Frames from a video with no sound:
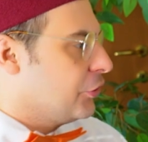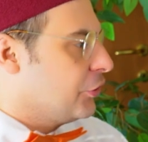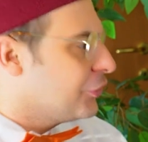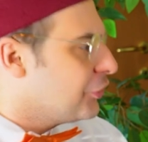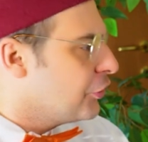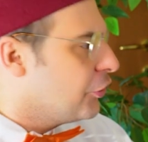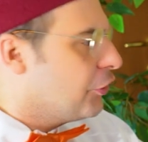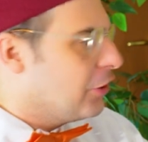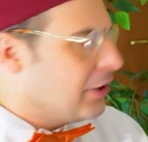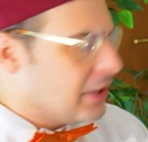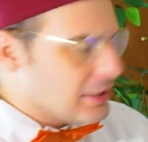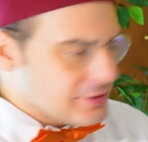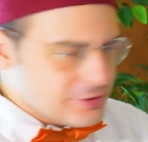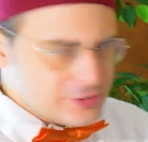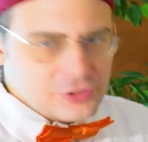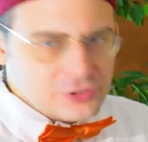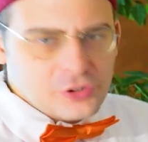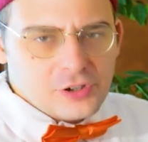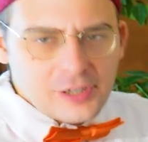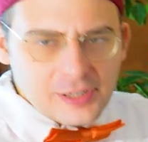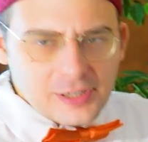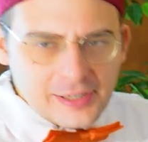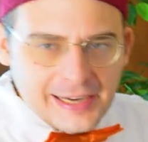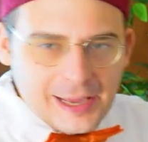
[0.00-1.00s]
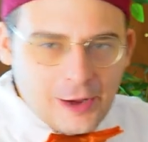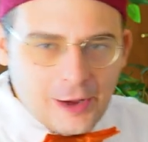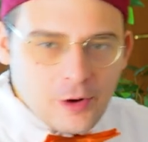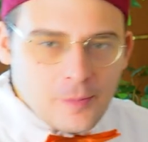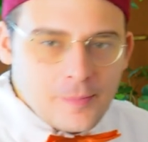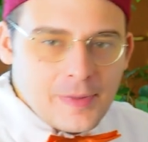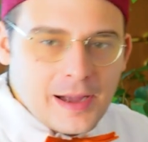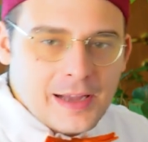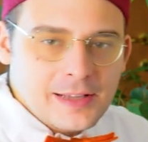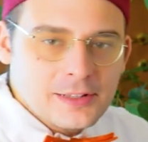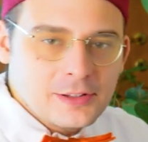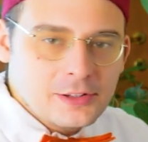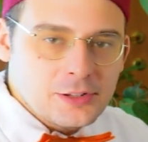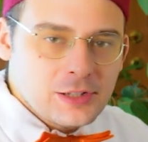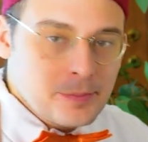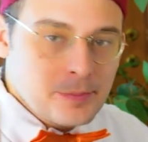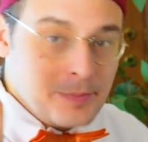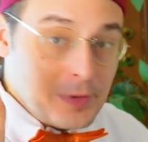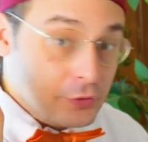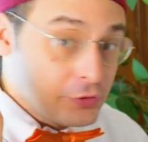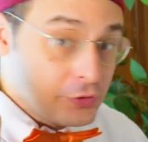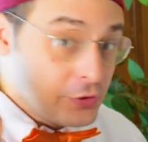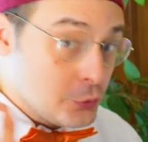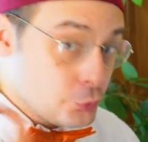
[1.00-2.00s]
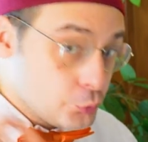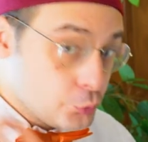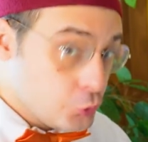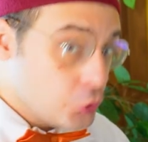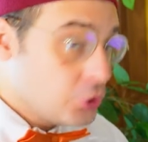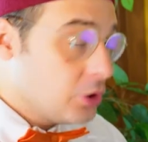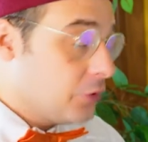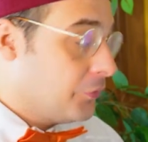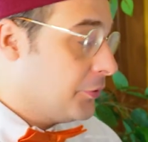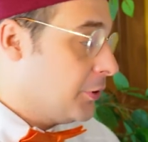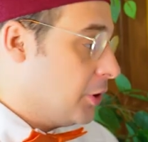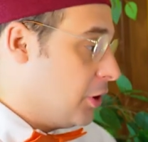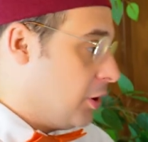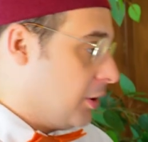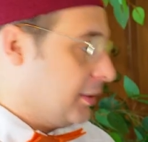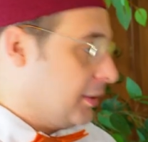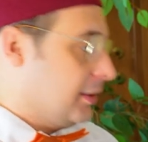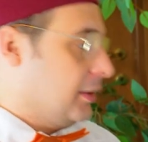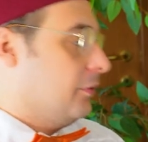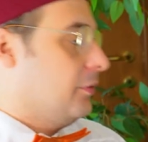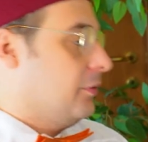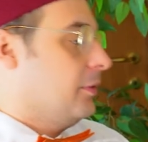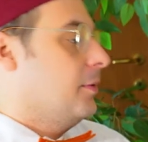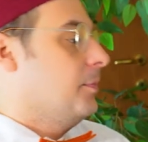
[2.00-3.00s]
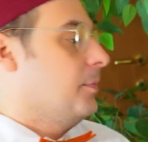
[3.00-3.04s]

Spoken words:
So let's talk now about the rule of the octave.